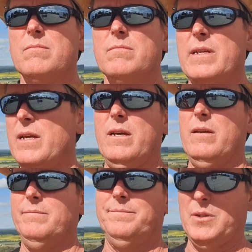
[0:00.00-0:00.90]
yeah,
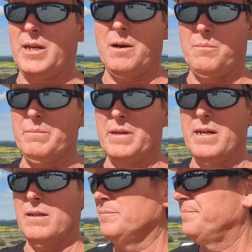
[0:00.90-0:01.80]
I can't remember
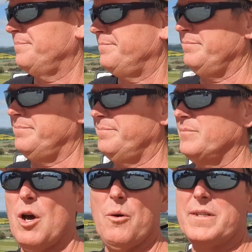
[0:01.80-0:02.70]
now.
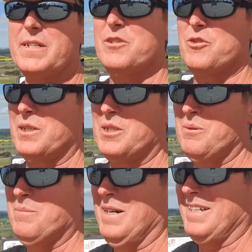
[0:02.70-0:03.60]
No, I didn't drink too
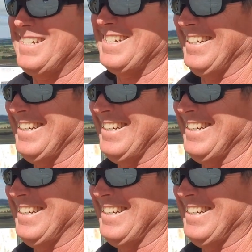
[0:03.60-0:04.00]
much.